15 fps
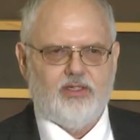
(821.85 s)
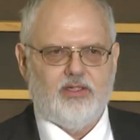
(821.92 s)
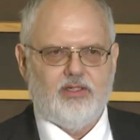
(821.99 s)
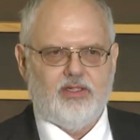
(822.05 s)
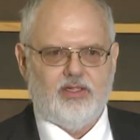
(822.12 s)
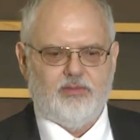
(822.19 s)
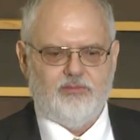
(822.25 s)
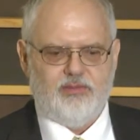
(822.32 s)

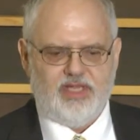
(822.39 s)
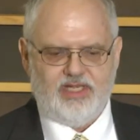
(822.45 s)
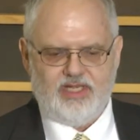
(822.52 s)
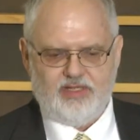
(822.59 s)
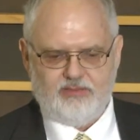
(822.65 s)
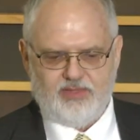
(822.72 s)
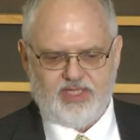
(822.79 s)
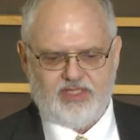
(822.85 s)
and
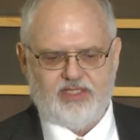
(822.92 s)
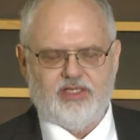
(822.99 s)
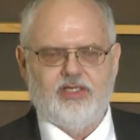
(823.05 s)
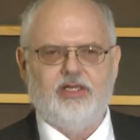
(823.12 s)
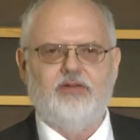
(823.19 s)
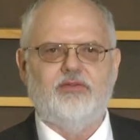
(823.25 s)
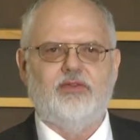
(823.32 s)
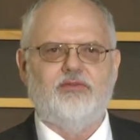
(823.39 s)
meaning making
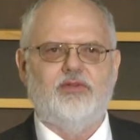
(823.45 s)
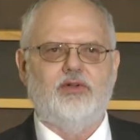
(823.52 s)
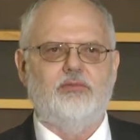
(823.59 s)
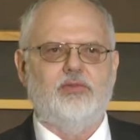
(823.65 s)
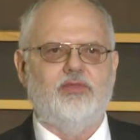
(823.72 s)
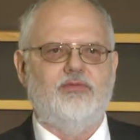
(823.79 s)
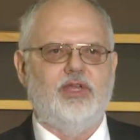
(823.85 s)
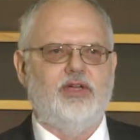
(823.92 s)
of the
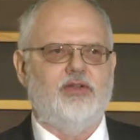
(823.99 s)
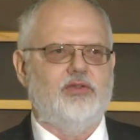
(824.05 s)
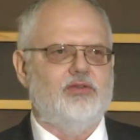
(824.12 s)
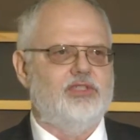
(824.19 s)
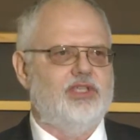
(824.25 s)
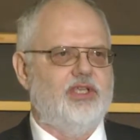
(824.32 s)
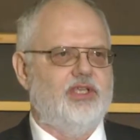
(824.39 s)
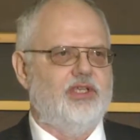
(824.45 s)
firm's value
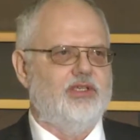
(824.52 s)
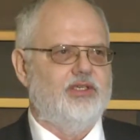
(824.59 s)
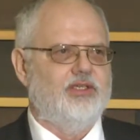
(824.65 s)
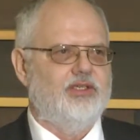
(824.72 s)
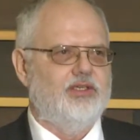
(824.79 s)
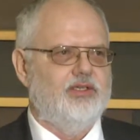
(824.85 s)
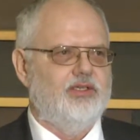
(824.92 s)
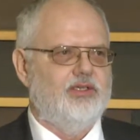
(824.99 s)
chain.
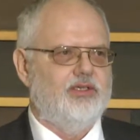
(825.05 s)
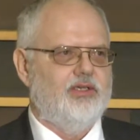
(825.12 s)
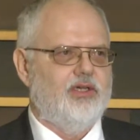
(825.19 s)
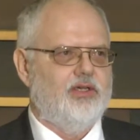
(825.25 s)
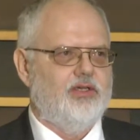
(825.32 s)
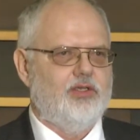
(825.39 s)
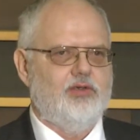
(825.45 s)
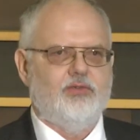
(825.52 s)

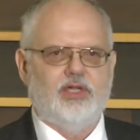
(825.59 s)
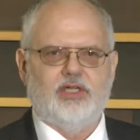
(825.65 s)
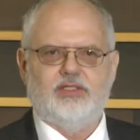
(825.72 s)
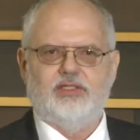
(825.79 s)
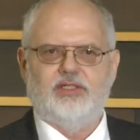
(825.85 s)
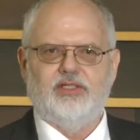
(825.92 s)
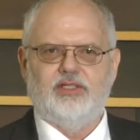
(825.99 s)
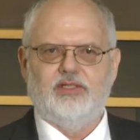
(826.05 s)
How do you
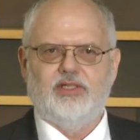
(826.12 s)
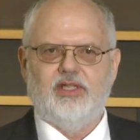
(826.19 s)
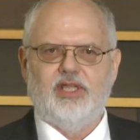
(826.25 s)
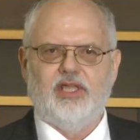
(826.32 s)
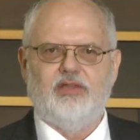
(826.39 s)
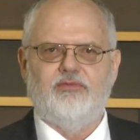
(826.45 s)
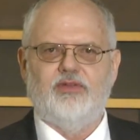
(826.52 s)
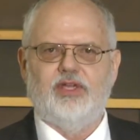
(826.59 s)
actually
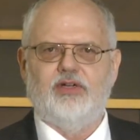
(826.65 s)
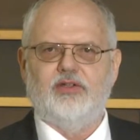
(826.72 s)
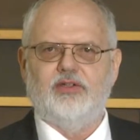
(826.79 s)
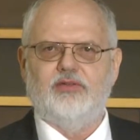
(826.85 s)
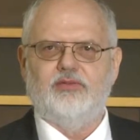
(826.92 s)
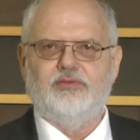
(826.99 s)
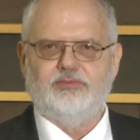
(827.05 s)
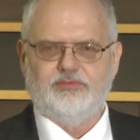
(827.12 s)
add value?